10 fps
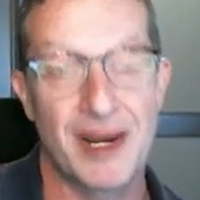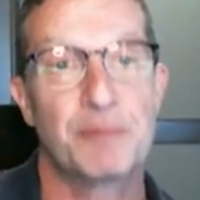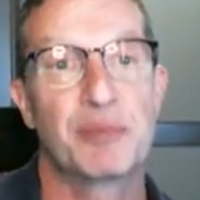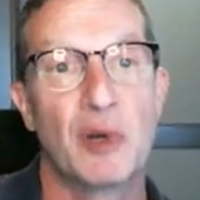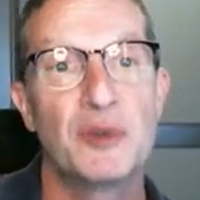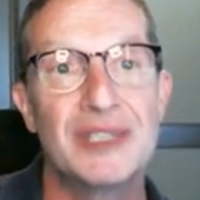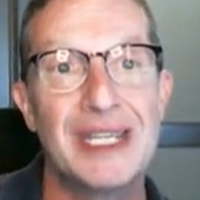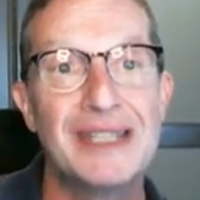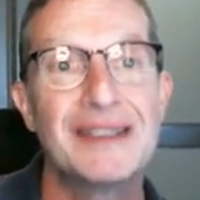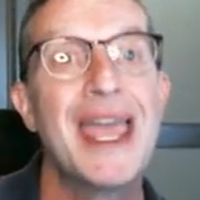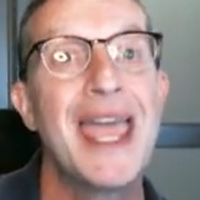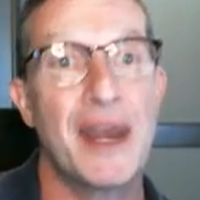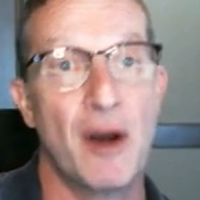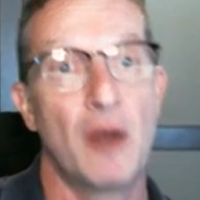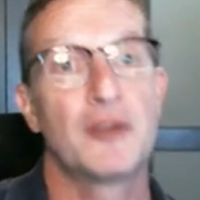proceeds and
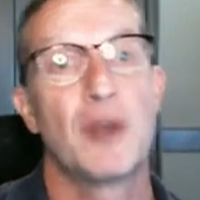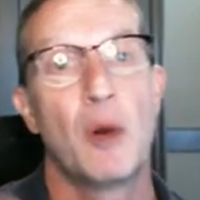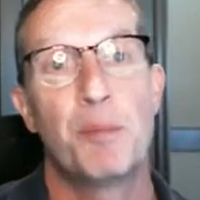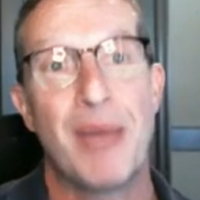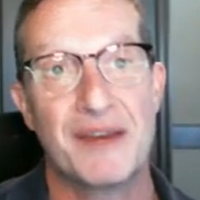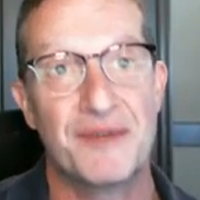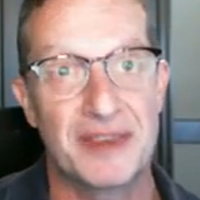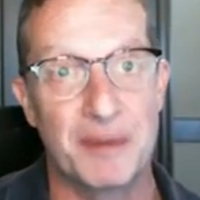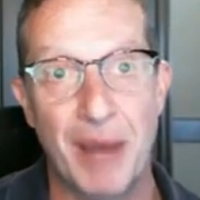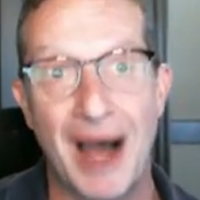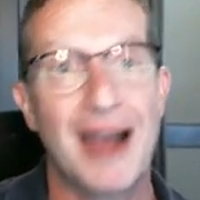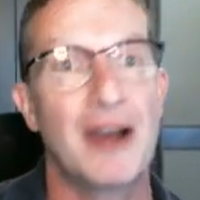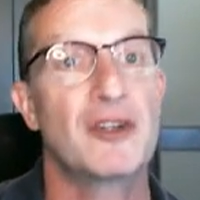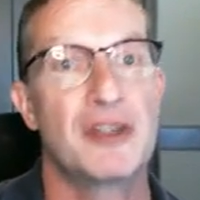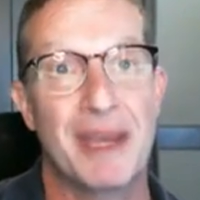also benefit the buyer
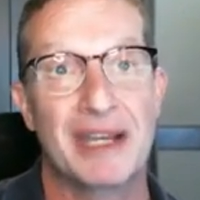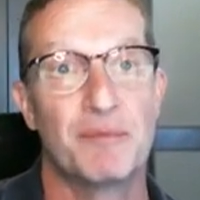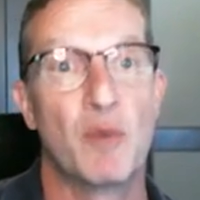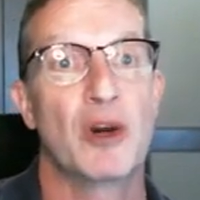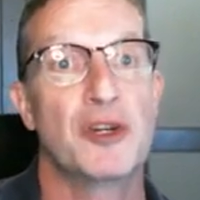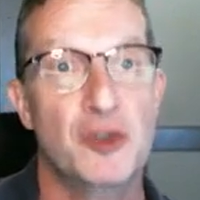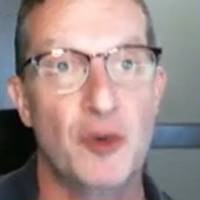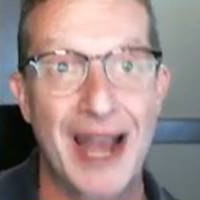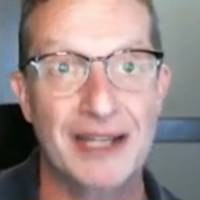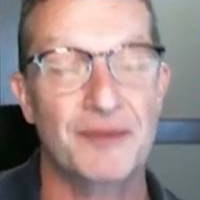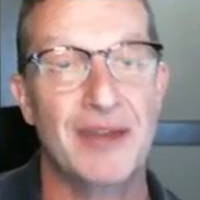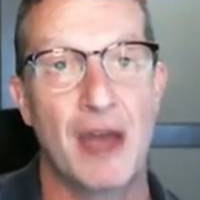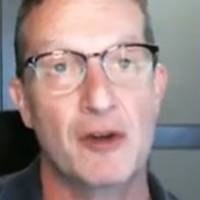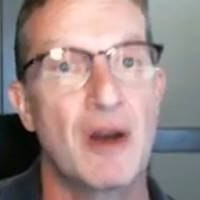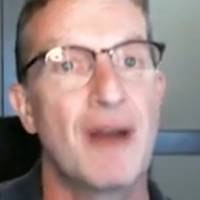to make a more attractive
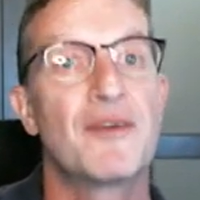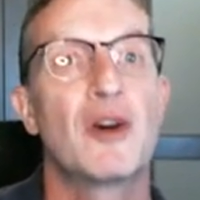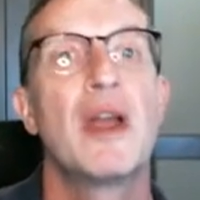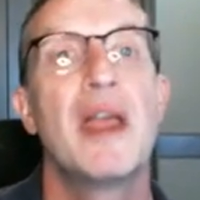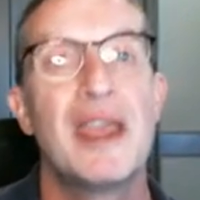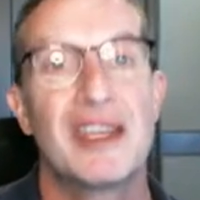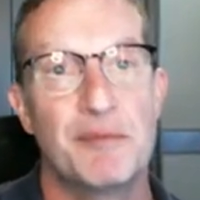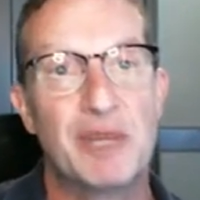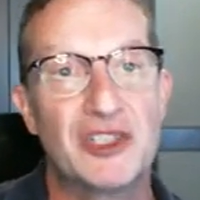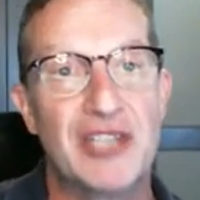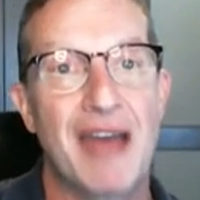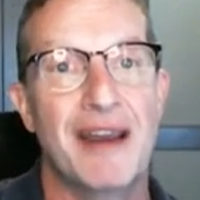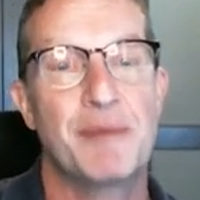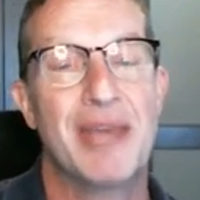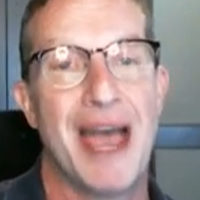counteroffer, give me a shout.
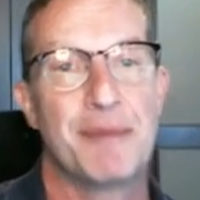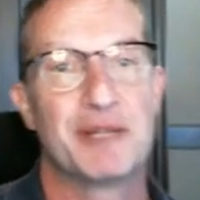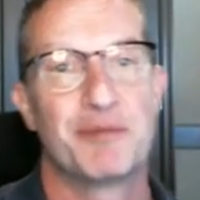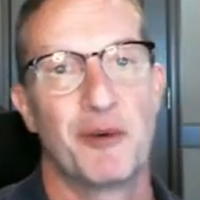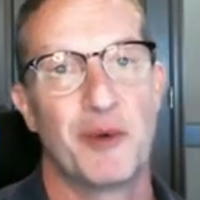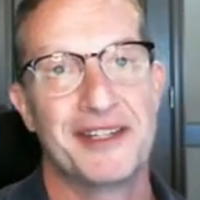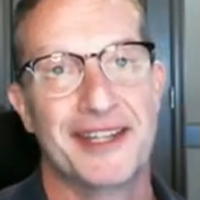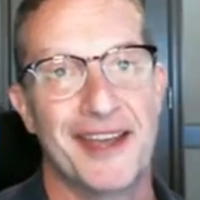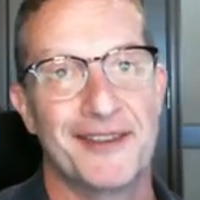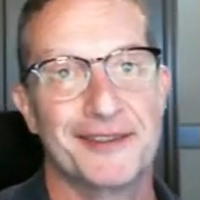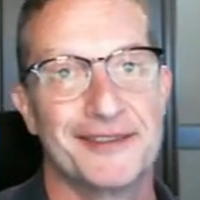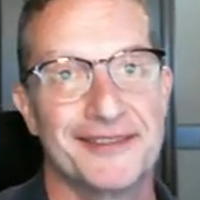I'd be happy to put one together.